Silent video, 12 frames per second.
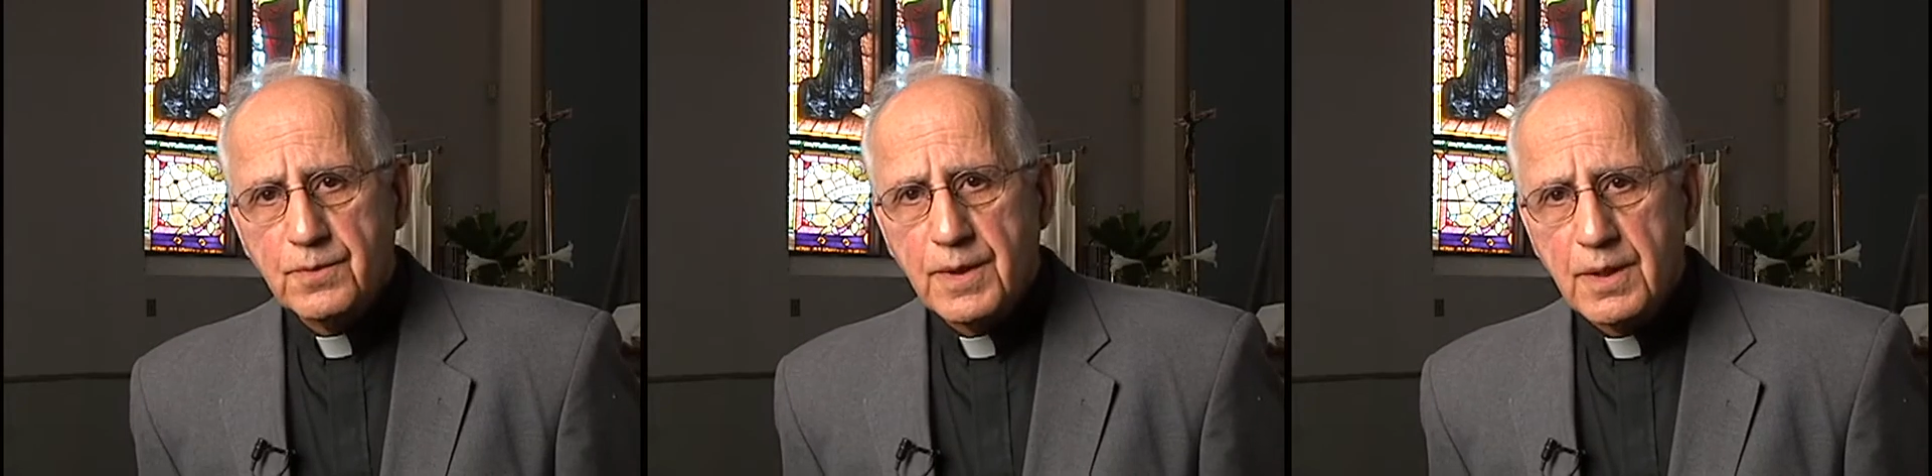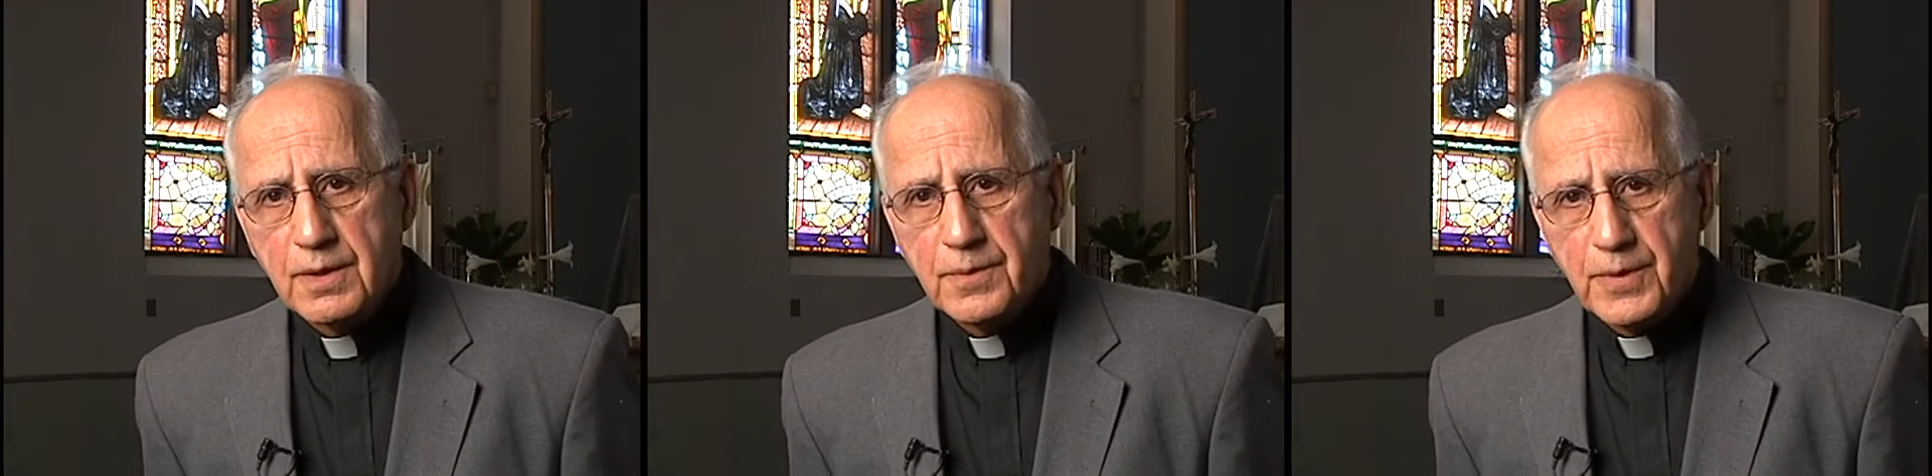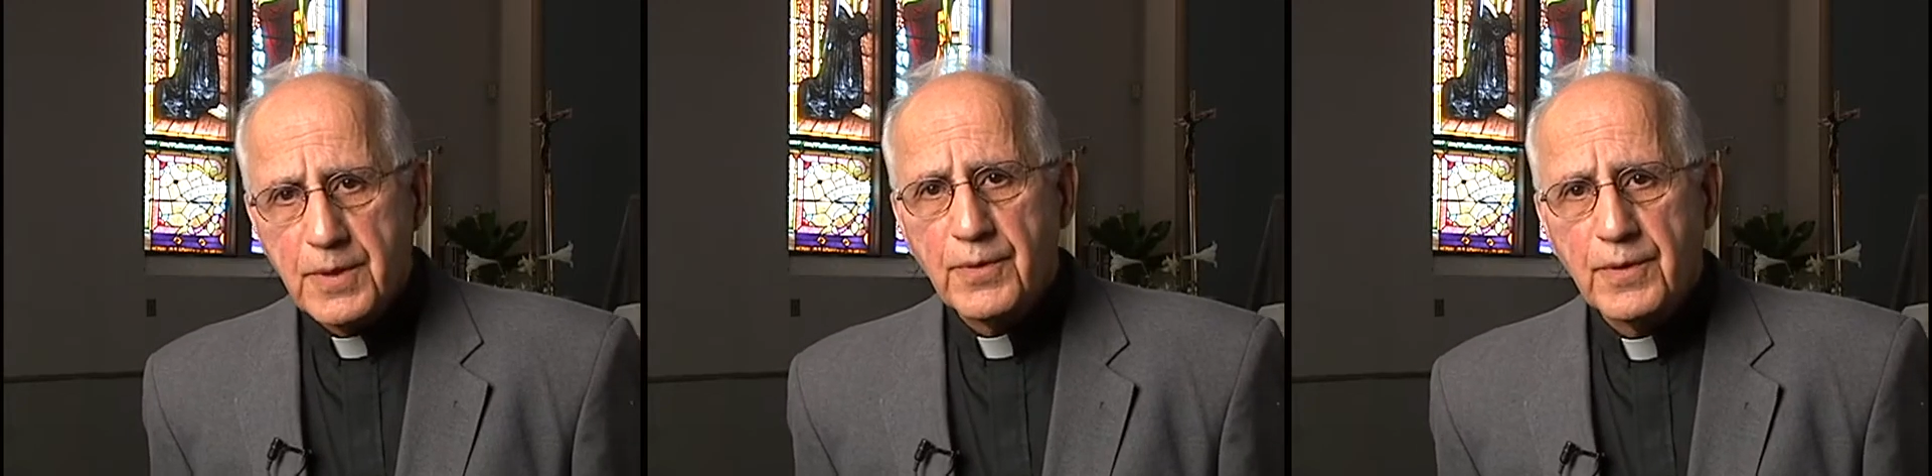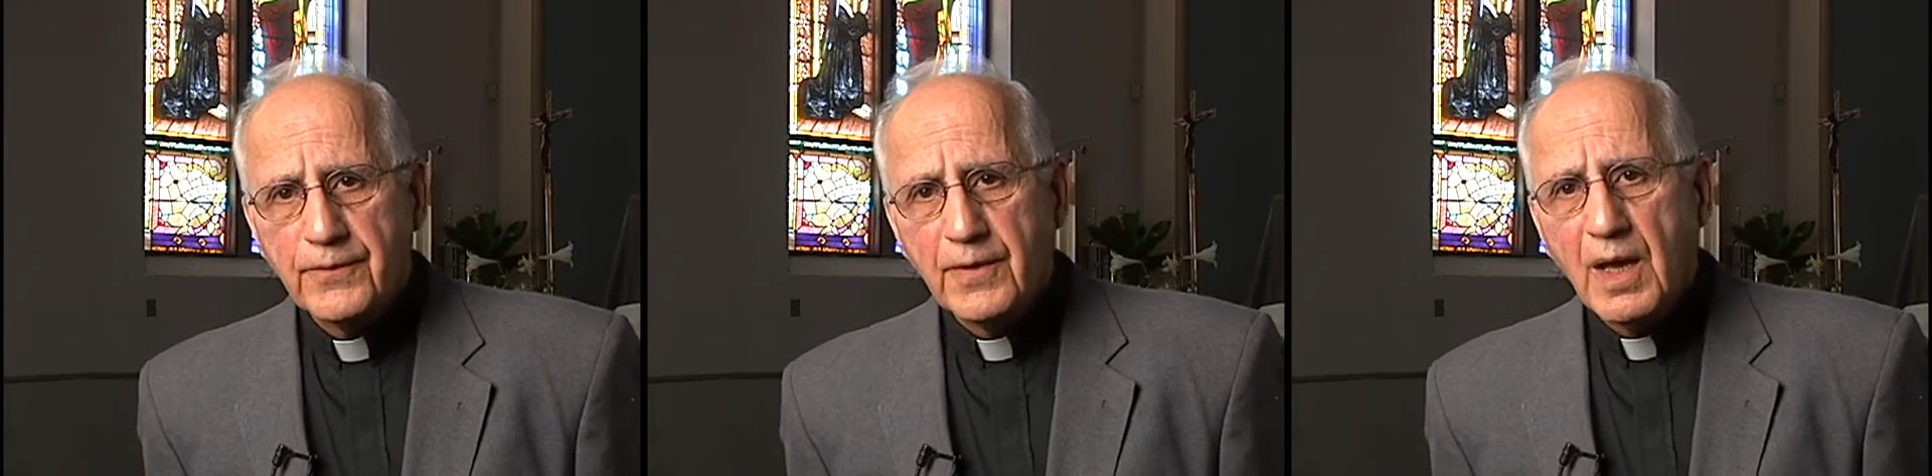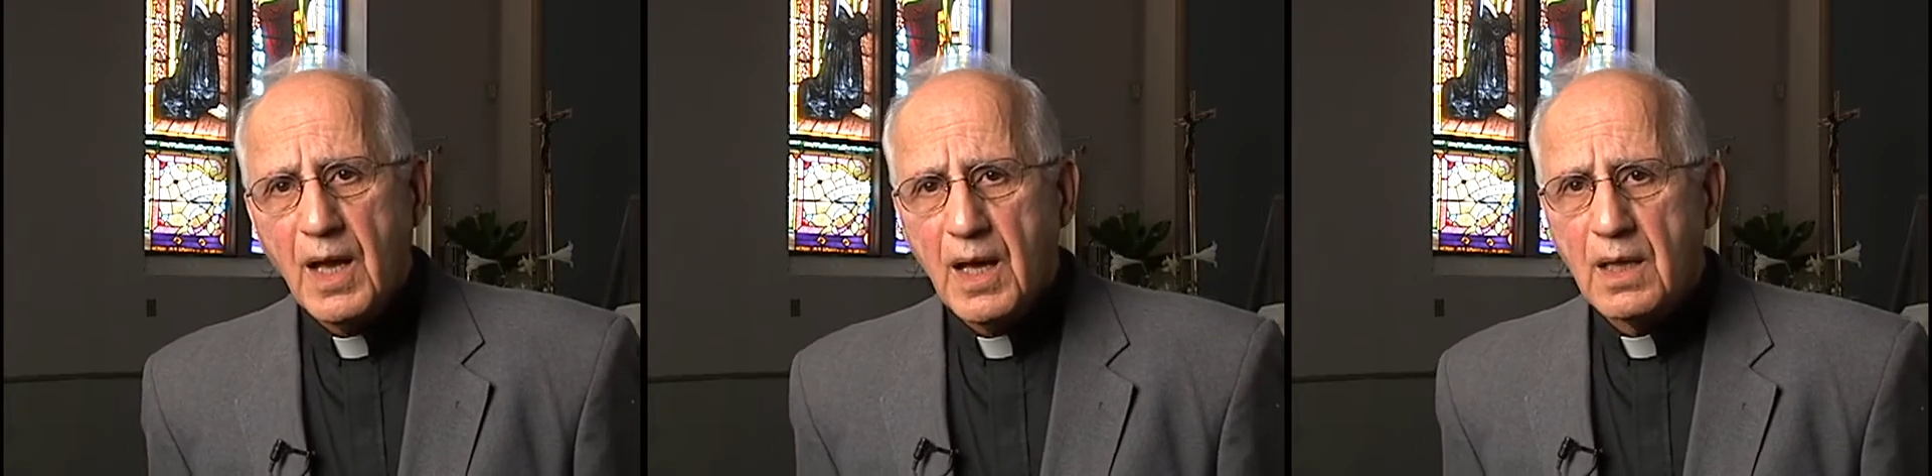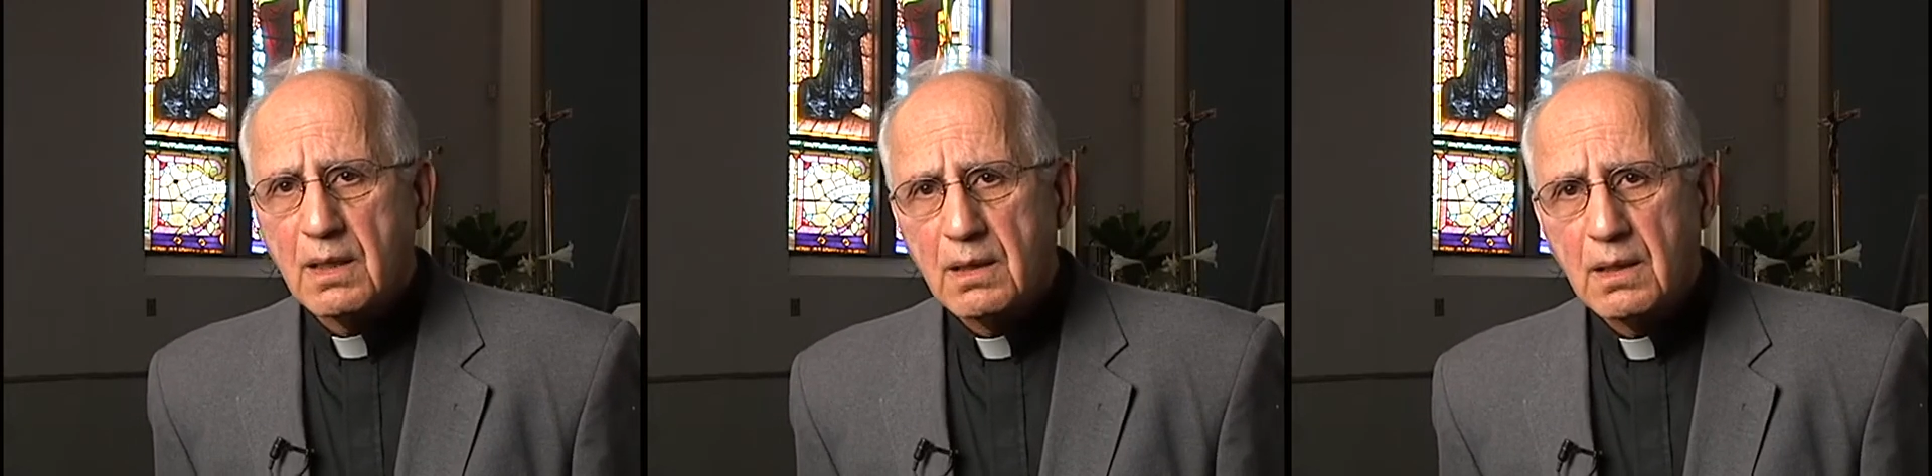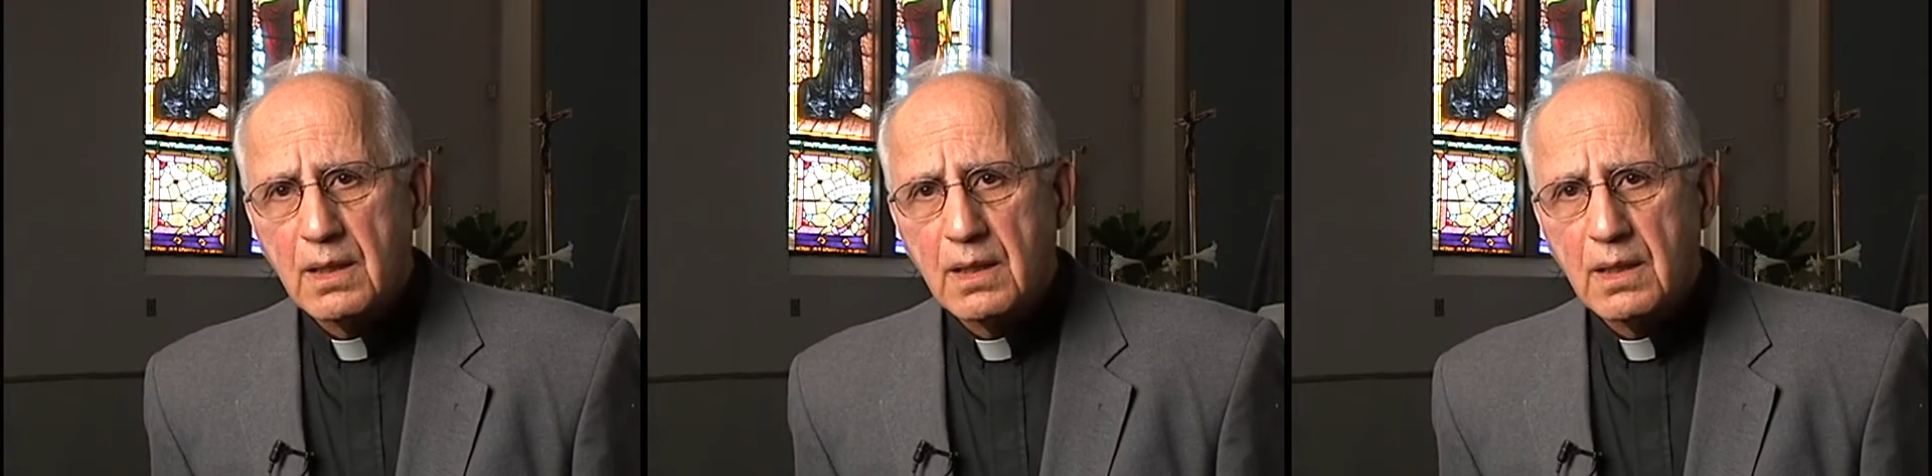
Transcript: being the people of God.